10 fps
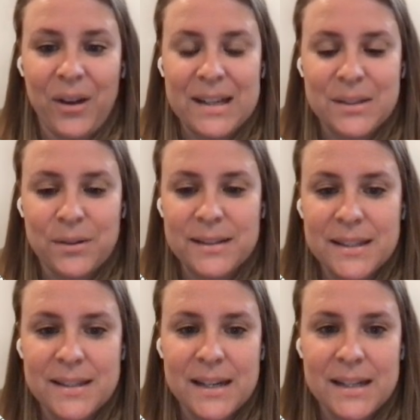All right, so this
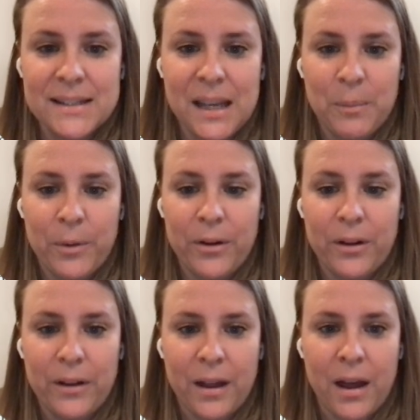is an
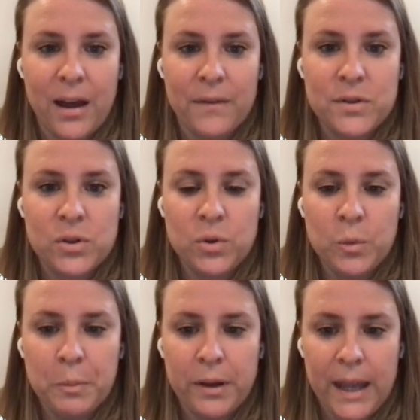example of two
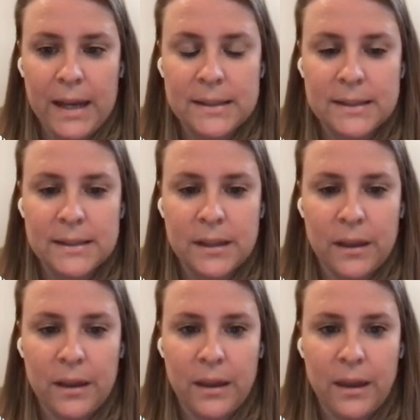plates,
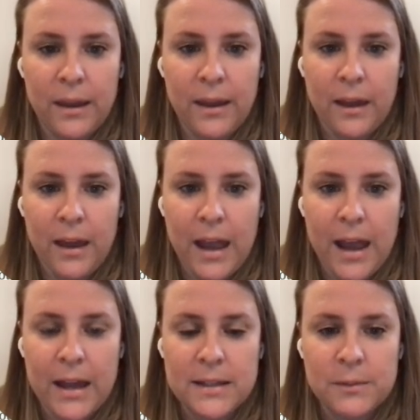
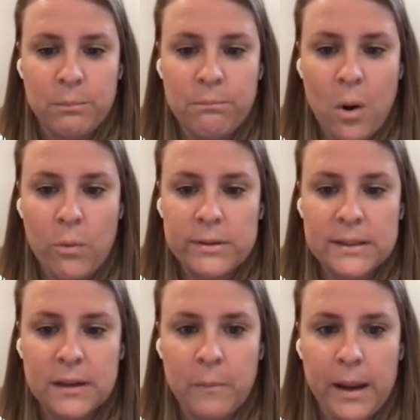and
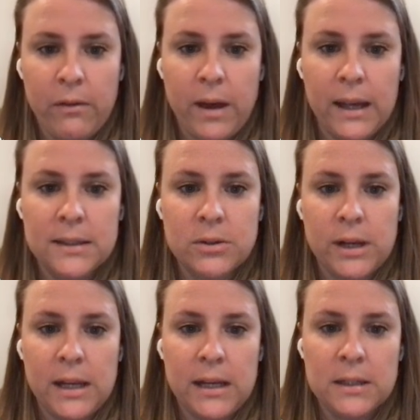most of my clients are
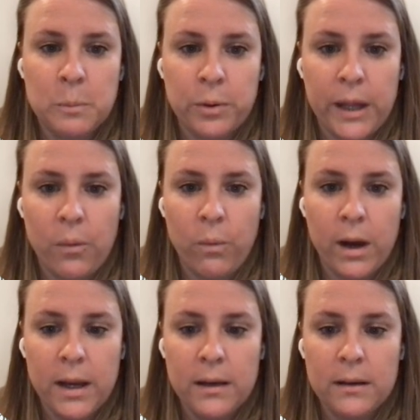eating to plate
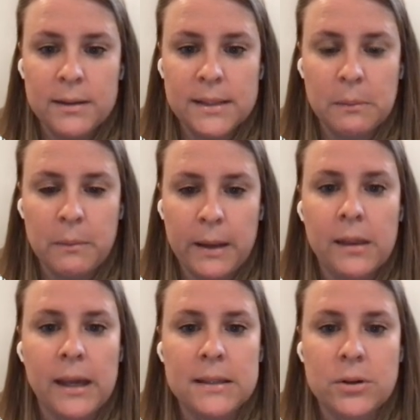one. Some of my
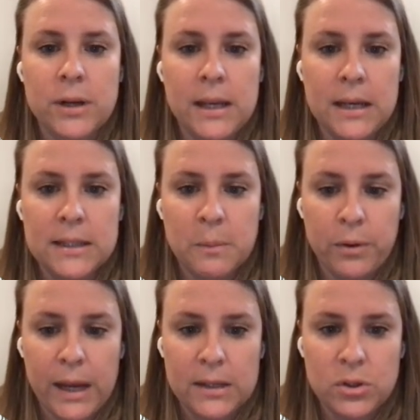clients are eating to
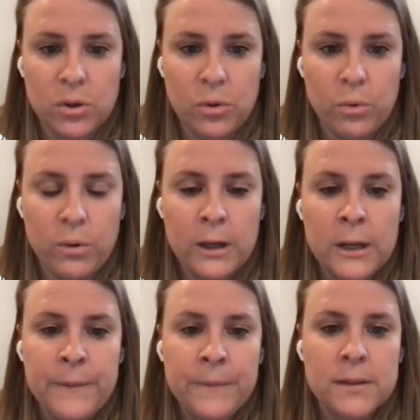plate two.
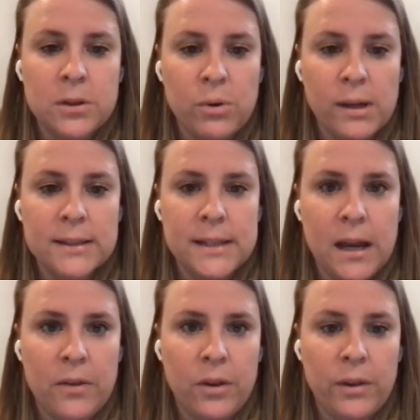So you can see
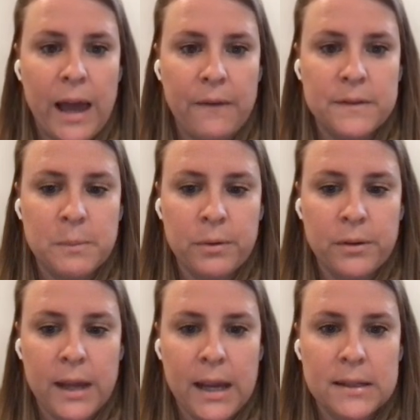on the left
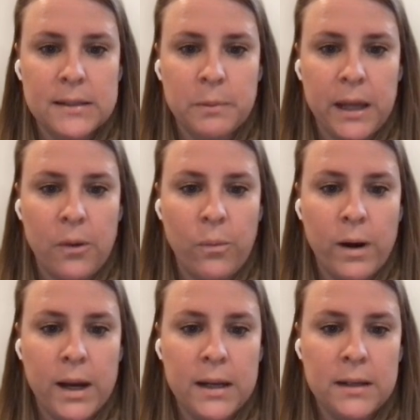plate
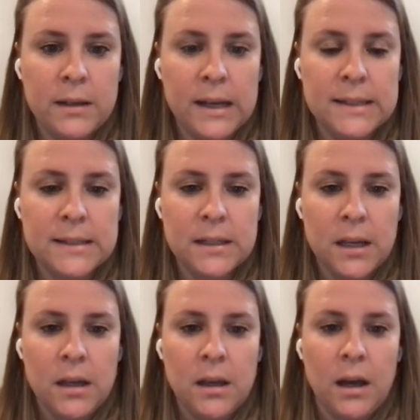one, it's
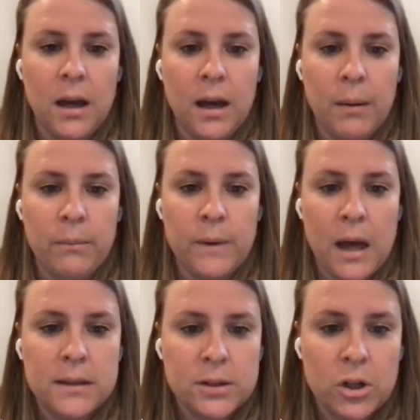
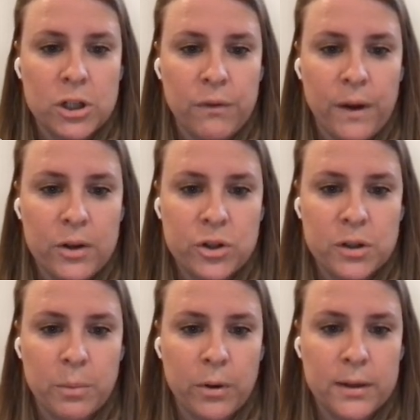non-starchy
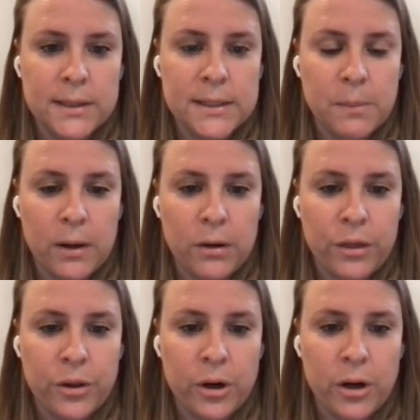vegetables is about a
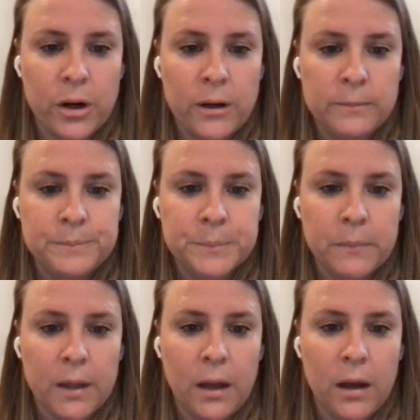third
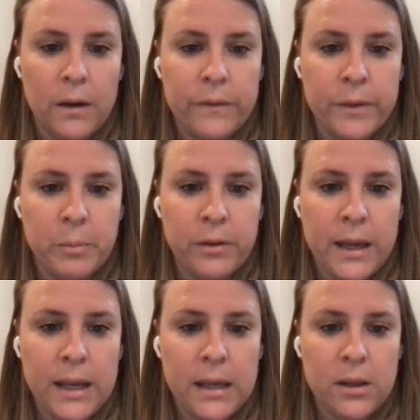of the
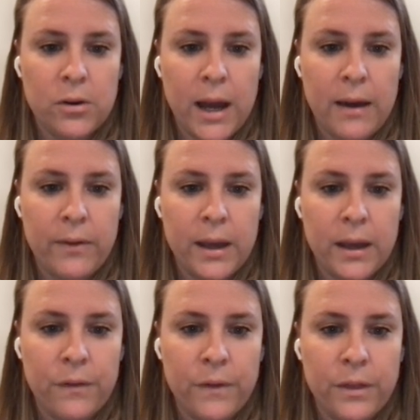plate. You're having
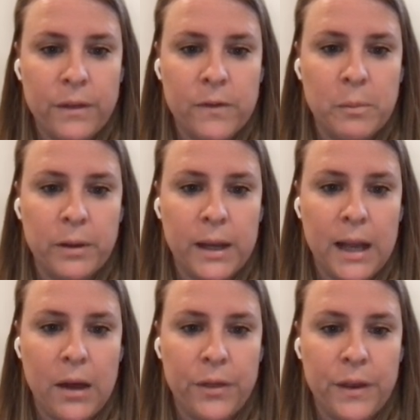a fifth of the plate
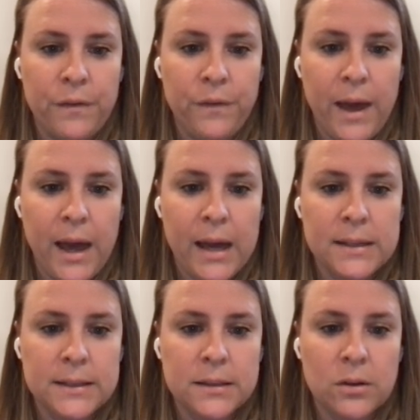healthy
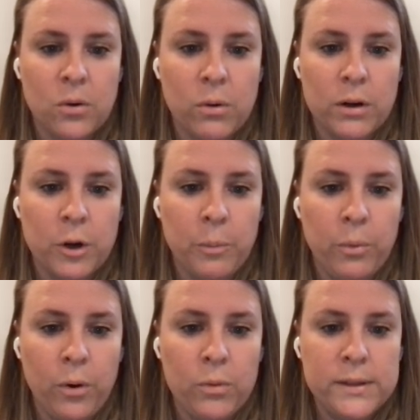fats, a quarter
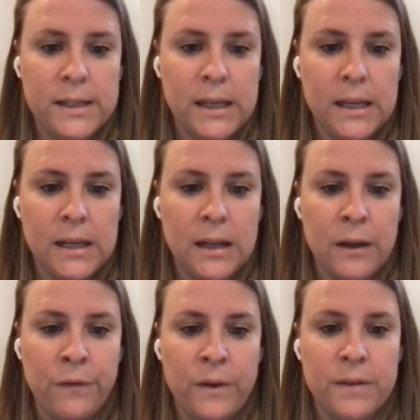protein, and
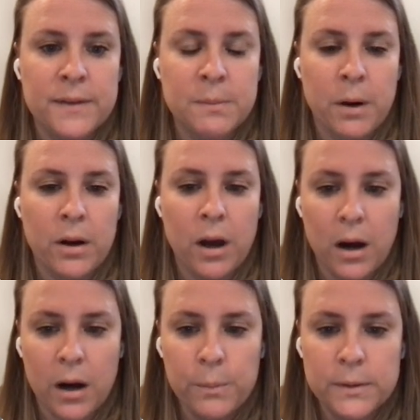a fifth smart
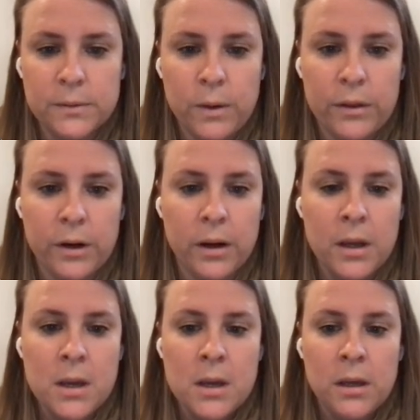carbs, whether
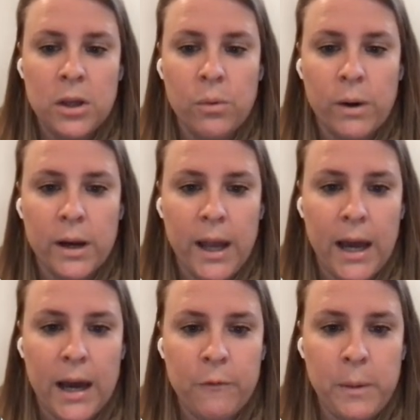you want to
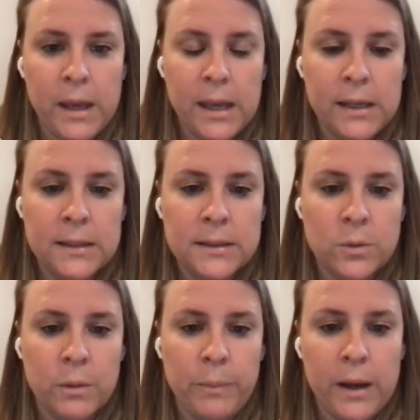have beans
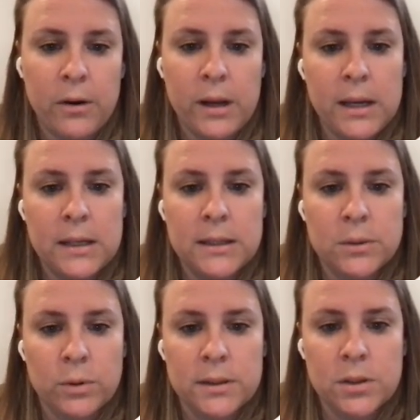or berries
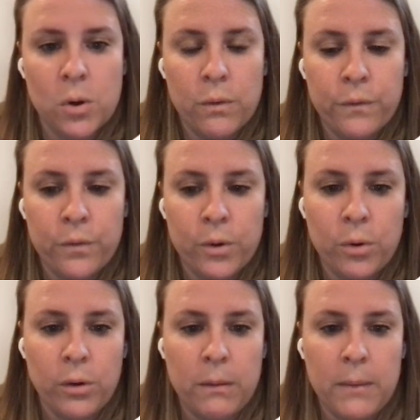or stone
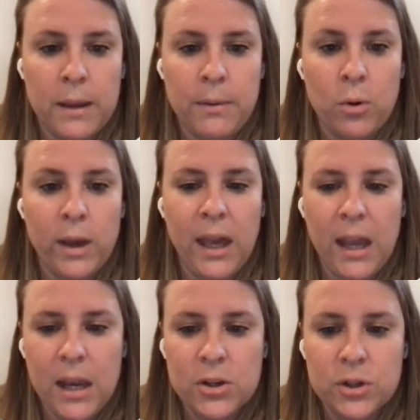fruit, and maybe
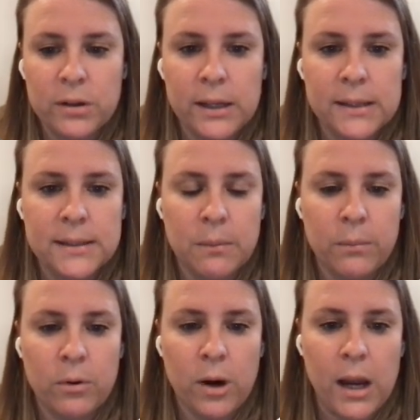occasionally
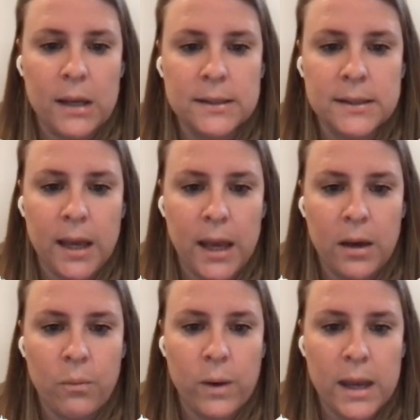some grains like
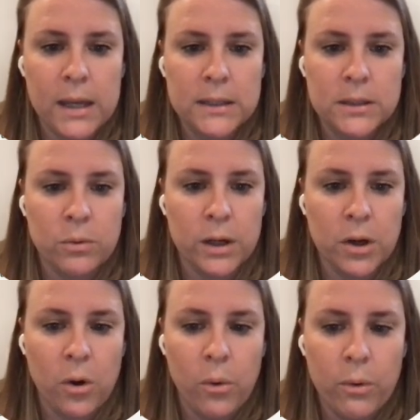wheat or
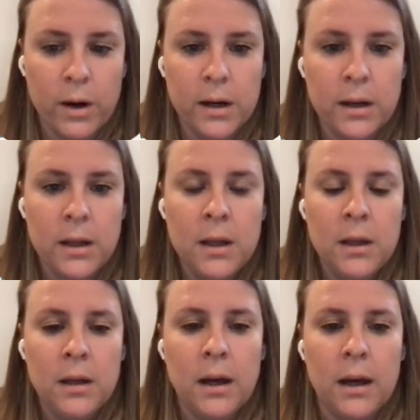corn,
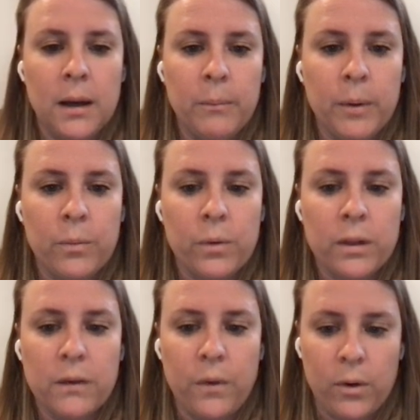but
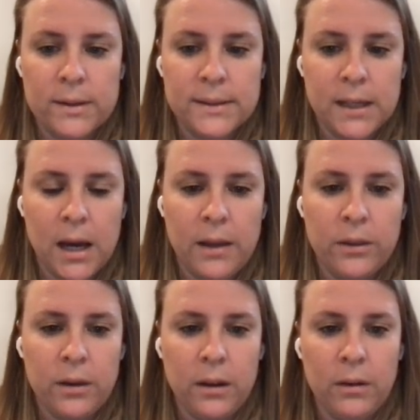really focusing on
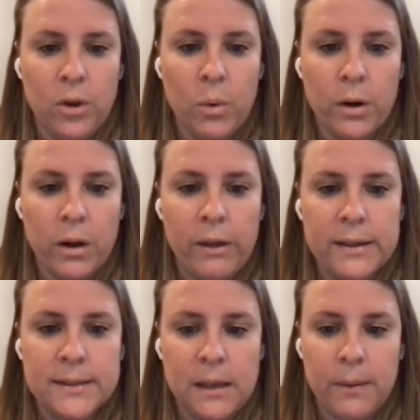the lower
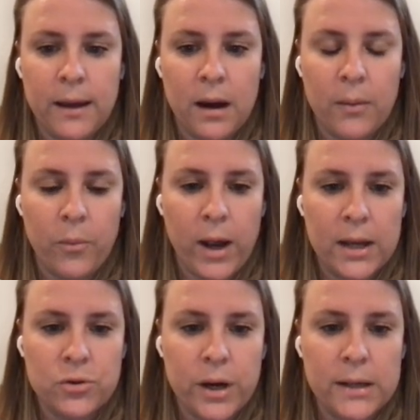glycemic
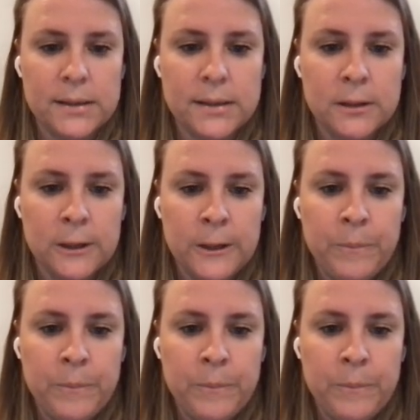carbohydrates.